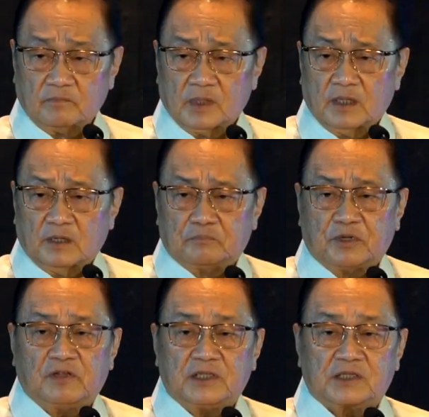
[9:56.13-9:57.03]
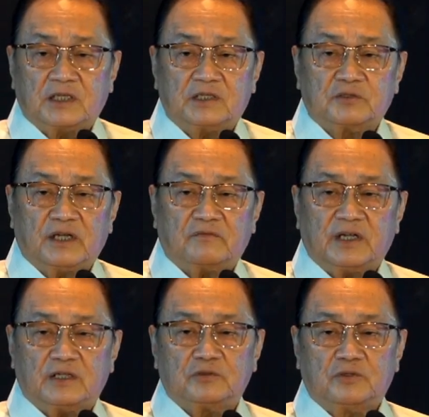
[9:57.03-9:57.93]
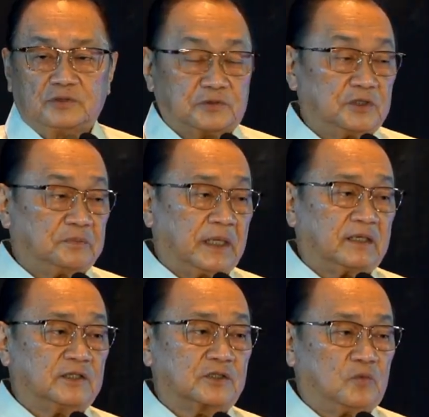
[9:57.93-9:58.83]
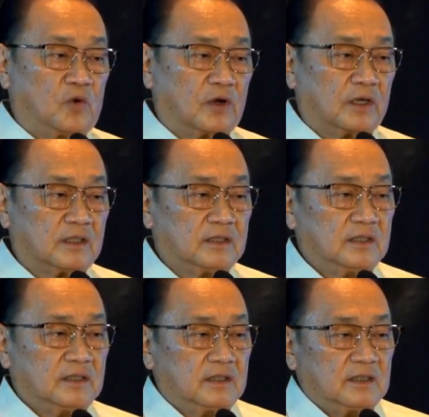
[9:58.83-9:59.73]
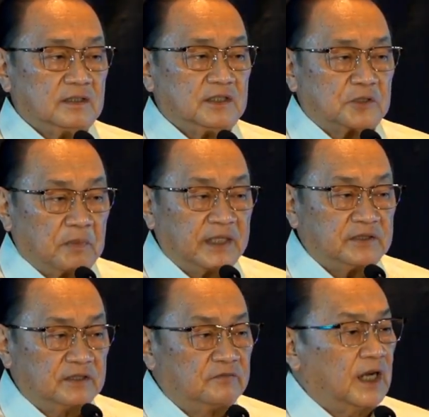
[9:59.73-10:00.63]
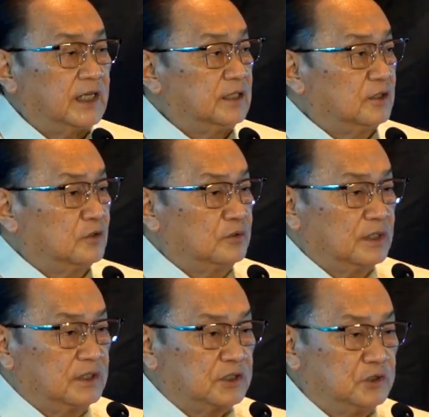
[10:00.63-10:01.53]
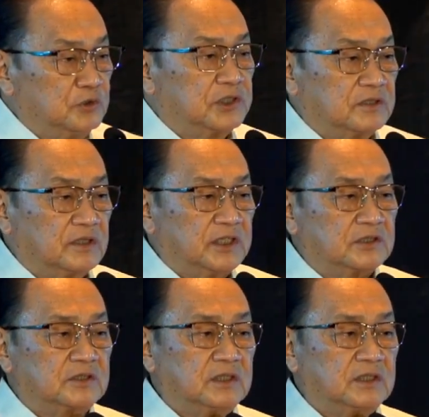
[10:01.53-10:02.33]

privileged kids who never had to go through the perils of war. Despite the divide, I know that this new generation still